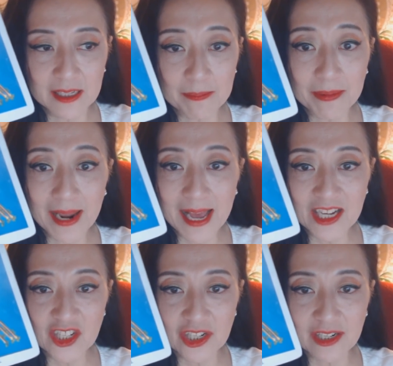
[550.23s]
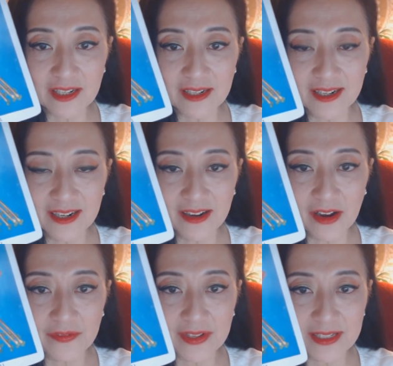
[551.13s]
the pleasure
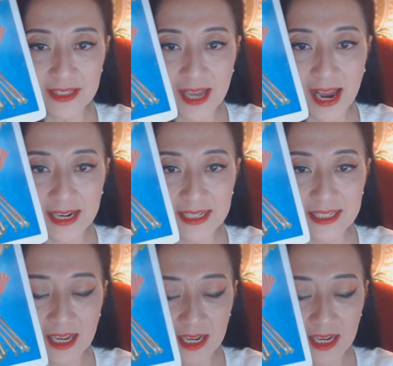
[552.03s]
of the sex.